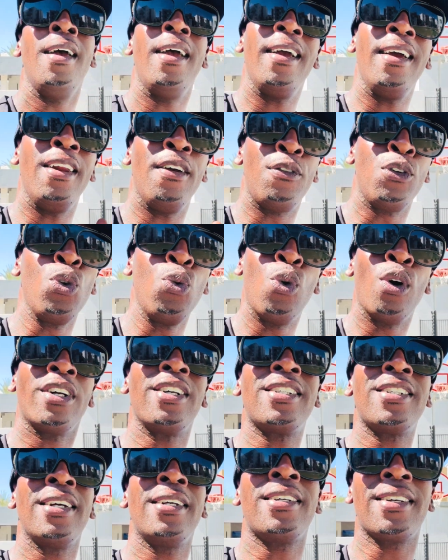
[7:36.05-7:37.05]
And if you
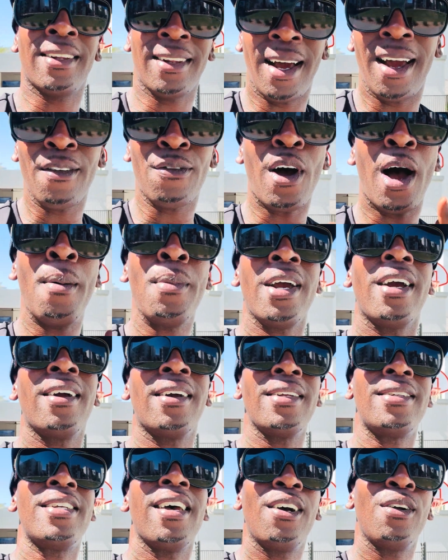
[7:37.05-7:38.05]
want to change your life, I'm here
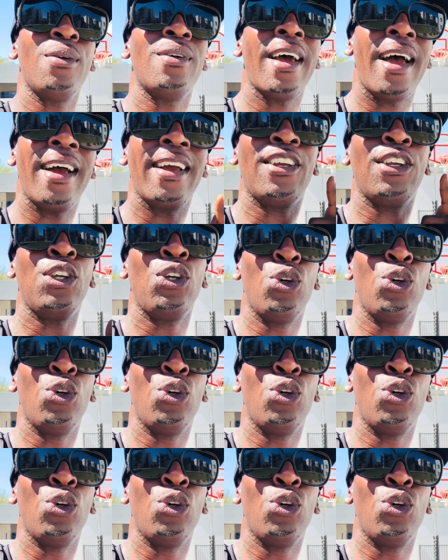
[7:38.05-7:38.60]
to tell you that